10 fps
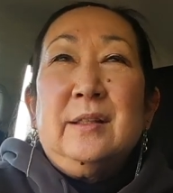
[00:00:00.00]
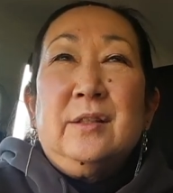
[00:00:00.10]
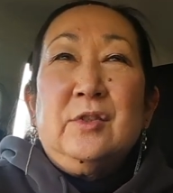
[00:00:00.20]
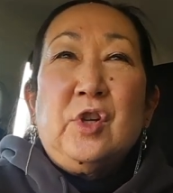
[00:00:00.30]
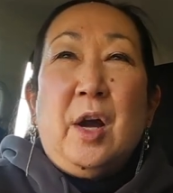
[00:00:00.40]

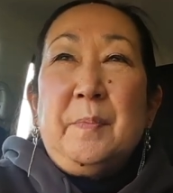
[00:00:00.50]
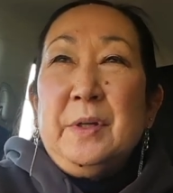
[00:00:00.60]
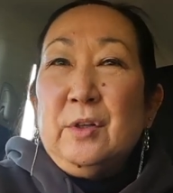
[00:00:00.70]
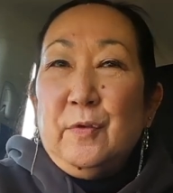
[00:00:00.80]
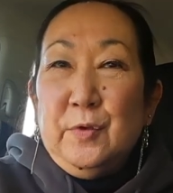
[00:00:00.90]

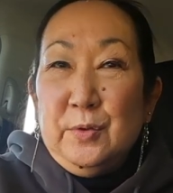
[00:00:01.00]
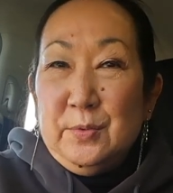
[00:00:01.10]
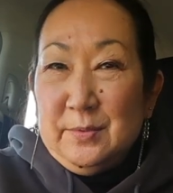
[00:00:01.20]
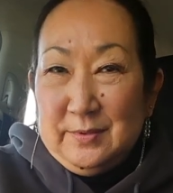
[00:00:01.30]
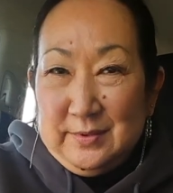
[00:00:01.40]
shopping, or if
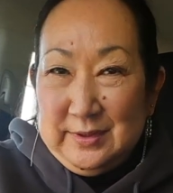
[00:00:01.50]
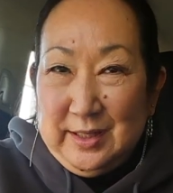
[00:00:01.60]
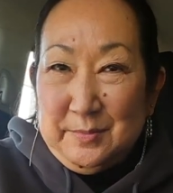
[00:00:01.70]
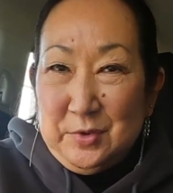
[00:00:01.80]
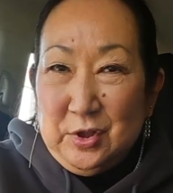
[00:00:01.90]
you
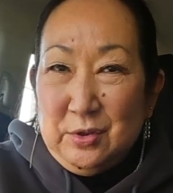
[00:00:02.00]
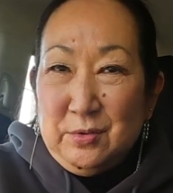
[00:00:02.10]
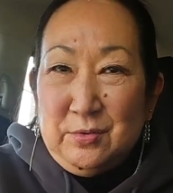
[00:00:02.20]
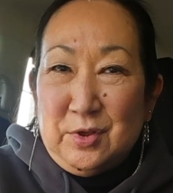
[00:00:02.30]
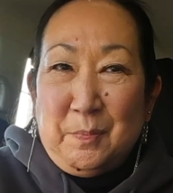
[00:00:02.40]
come
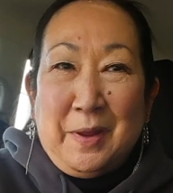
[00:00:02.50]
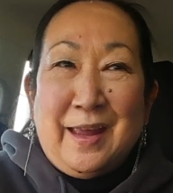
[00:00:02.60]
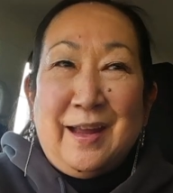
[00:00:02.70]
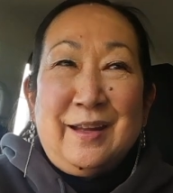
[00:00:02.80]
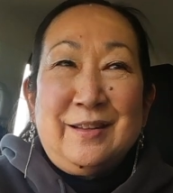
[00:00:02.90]
to
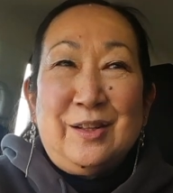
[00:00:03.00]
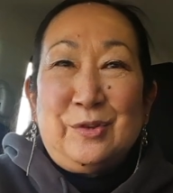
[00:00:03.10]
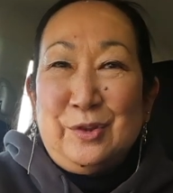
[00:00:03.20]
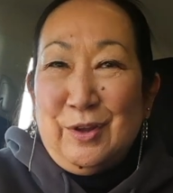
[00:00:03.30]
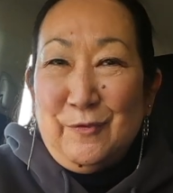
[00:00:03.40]
Japan
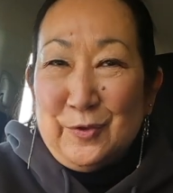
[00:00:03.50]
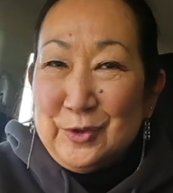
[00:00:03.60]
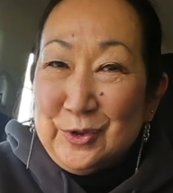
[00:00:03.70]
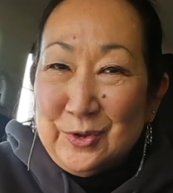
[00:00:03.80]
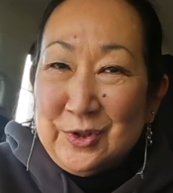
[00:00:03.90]
looking for
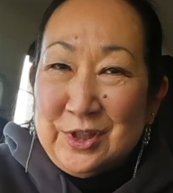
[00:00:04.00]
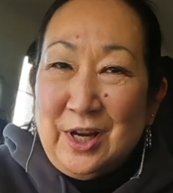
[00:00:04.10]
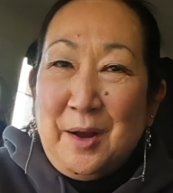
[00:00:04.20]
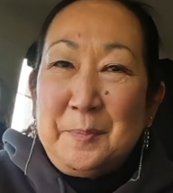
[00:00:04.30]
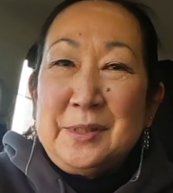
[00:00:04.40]
certain
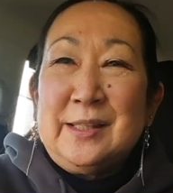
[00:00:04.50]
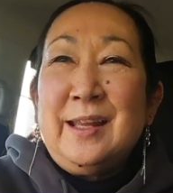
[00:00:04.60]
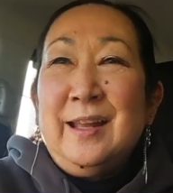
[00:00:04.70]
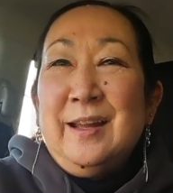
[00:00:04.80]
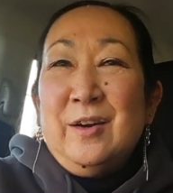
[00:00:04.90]
shops
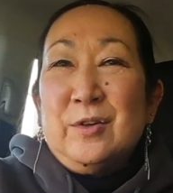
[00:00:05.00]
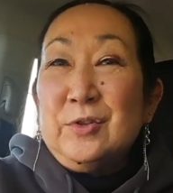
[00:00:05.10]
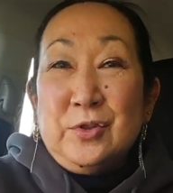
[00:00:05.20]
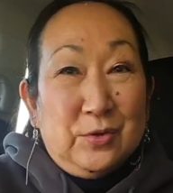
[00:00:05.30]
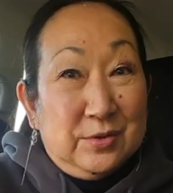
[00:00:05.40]
or
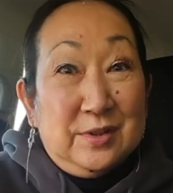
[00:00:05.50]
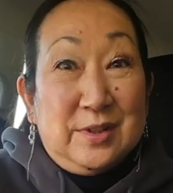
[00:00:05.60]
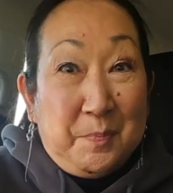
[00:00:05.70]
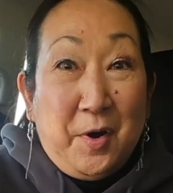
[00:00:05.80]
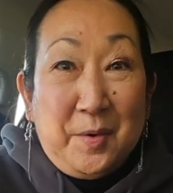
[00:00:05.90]
certain
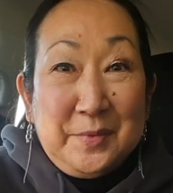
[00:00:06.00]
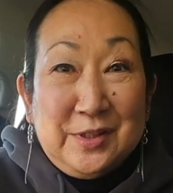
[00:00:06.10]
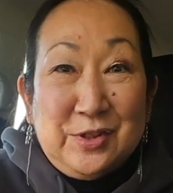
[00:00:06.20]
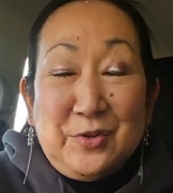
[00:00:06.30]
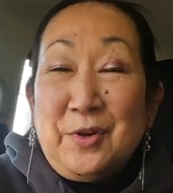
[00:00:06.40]

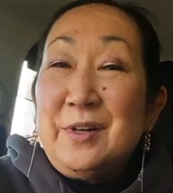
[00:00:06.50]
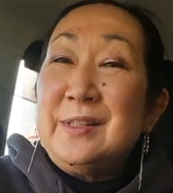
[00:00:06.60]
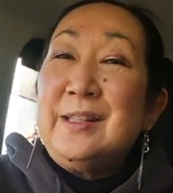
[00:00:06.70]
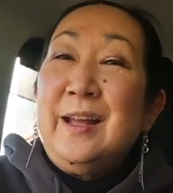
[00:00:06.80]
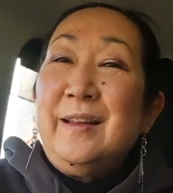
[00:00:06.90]
department
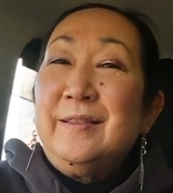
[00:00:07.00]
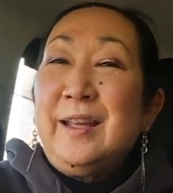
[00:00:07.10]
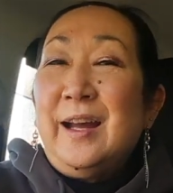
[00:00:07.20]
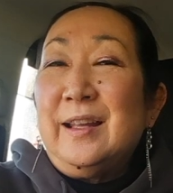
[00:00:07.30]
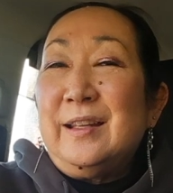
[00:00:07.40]
stores,
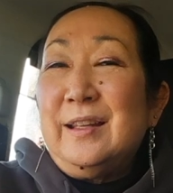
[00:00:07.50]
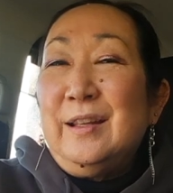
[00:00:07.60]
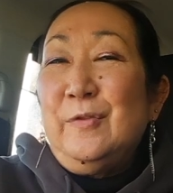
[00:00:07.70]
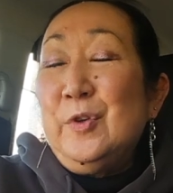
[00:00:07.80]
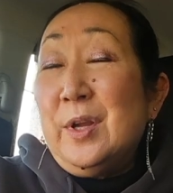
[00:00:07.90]
that
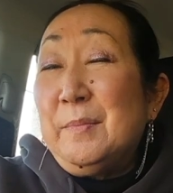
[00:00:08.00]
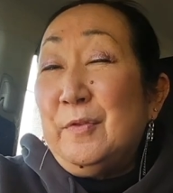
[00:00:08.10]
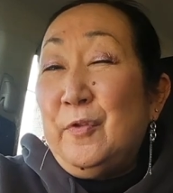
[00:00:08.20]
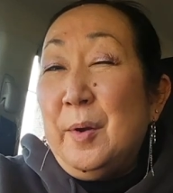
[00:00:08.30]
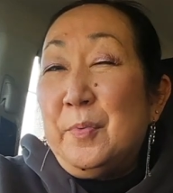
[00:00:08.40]
if you come
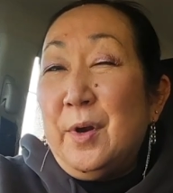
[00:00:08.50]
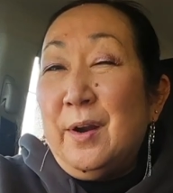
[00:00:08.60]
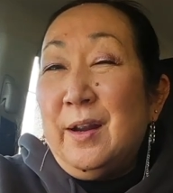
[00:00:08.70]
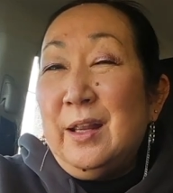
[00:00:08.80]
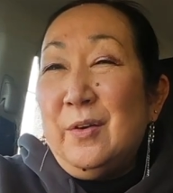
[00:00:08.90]
in
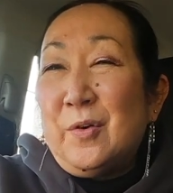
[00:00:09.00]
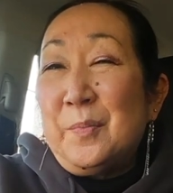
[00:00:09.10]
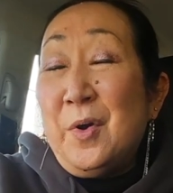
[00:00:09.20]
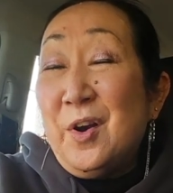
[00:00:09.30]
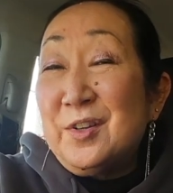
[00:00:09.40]
February or
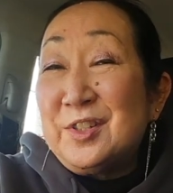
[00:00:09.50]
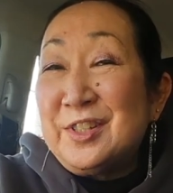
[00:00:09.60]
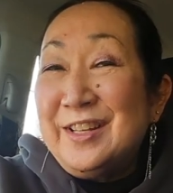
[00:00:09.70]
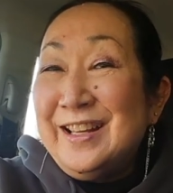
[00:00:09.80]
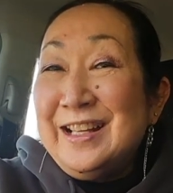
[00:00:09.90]

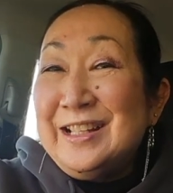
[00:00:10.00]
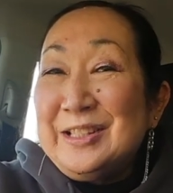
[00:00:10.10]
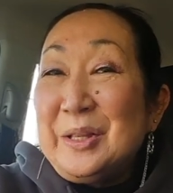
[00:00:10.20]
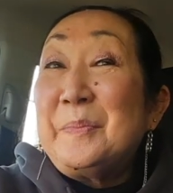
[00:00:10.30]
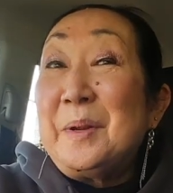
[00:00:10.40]
March,
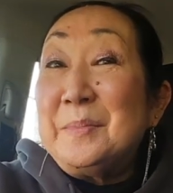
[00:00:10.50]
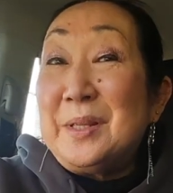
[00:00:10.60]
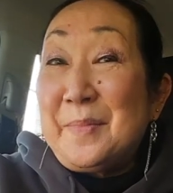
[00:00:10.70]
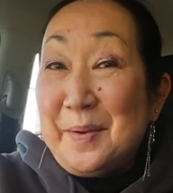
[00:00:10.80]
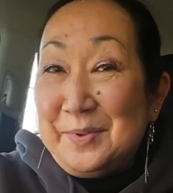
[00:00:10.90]
sometimes
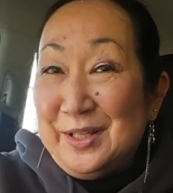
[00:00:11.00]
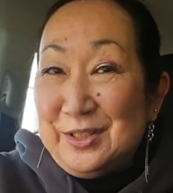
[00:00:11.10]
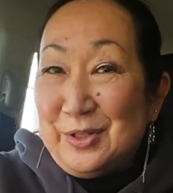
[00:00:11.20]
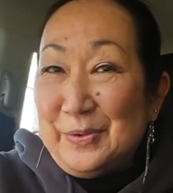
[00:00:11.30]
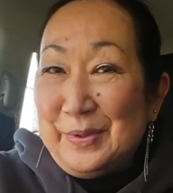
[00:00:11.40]
they might be
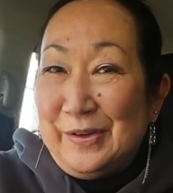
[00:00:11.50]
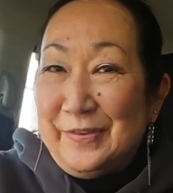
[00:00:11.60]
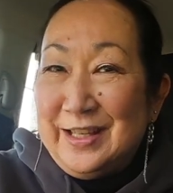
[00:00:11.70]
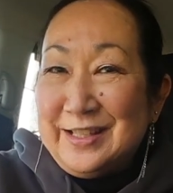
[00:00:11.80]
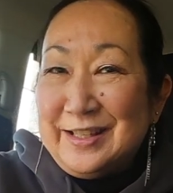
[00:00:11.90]
under
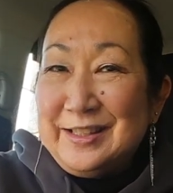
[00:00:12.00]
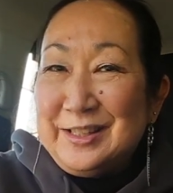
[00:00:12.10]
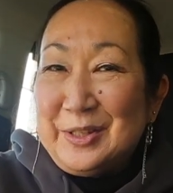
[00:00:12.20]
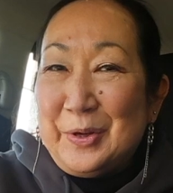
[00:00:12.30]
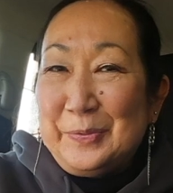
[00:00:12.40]
renovation.
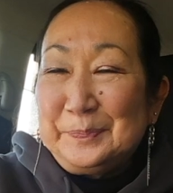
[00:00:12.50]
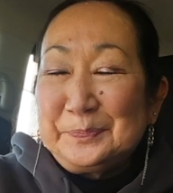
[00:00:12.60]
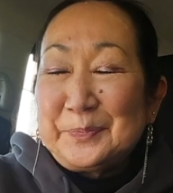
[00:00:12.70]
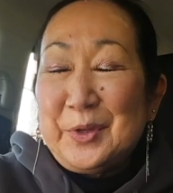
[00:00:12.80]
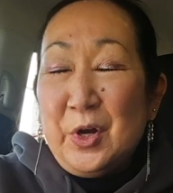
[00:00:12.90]
So,
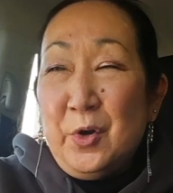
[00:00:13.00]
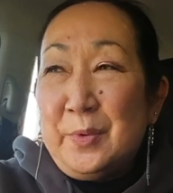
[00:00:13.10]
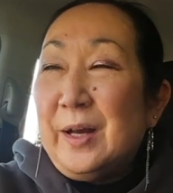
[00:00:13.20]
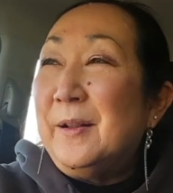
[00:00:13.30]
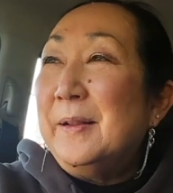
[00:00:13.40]
oh
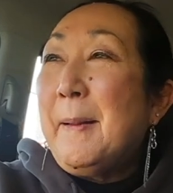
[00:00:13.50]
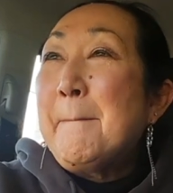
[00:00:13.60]
well.